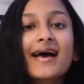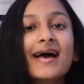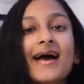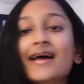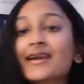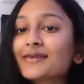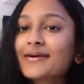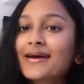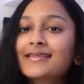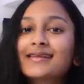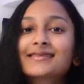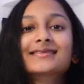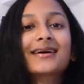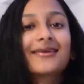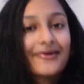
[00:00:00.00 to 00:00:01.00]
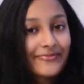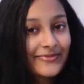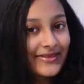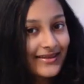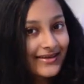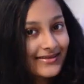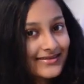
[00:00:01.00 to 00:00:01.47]
Anyway, let's get on
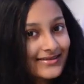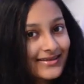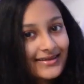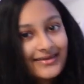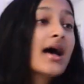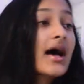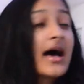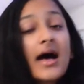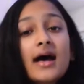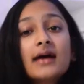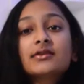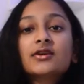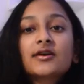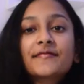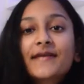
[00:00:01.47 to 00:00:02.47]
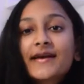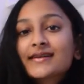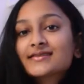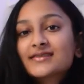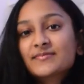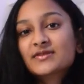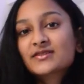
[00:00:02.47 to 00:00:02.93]
with it. And don't forget to
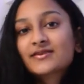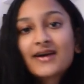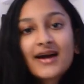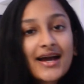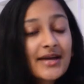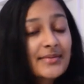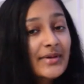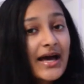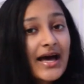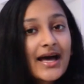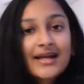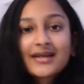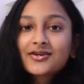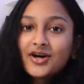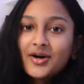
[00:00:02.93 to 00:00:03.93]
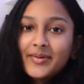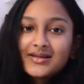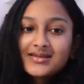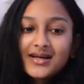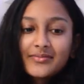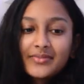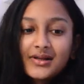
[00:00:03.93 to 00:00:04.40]
subscribe and comment
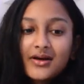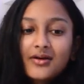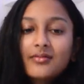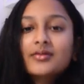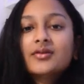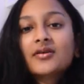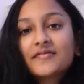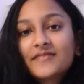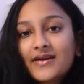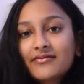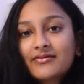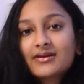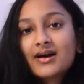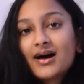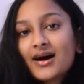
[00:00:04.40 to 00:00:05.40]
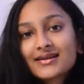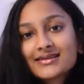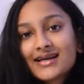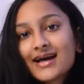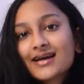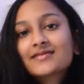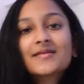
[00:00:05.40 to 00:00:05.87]
down below your favourite art
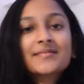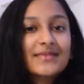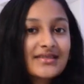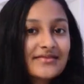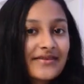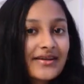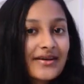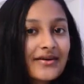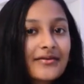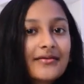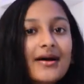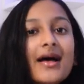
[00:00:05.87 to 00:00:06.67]
hack from this video.